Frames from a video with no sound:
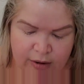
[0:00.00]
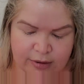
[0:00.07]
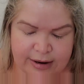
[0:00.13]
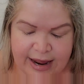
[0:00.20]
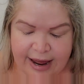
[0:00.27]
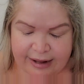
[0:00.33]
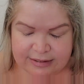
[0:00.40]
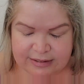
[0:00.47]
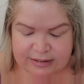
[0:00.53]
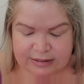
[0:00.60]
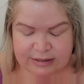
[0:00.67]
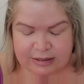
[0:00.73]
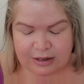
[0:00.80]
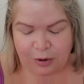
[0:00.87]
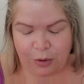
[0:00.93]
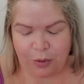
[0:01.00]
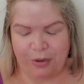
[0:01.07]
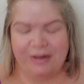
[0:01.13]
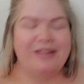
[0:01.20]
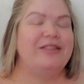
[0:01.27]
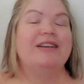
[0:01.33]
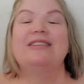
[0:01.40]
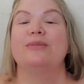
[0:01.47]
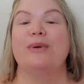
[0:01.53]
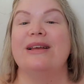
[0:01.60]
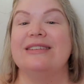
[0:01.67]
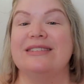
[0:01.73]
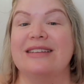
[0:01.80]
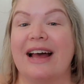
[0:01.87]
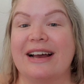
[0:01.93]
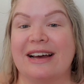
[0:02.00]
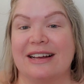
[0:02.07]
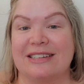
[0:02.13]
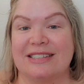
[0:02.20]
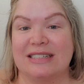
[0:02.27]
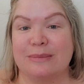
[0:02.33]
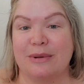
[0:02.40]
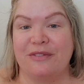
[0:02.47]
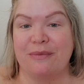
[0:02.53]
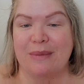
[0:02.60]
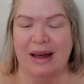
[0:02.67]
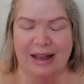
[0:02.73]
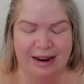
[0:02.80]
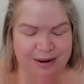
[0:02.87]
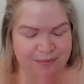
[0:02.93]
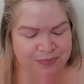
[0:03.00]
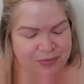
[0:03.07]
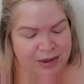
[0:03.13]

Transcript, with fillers: Next, oh, this was a custom of mine,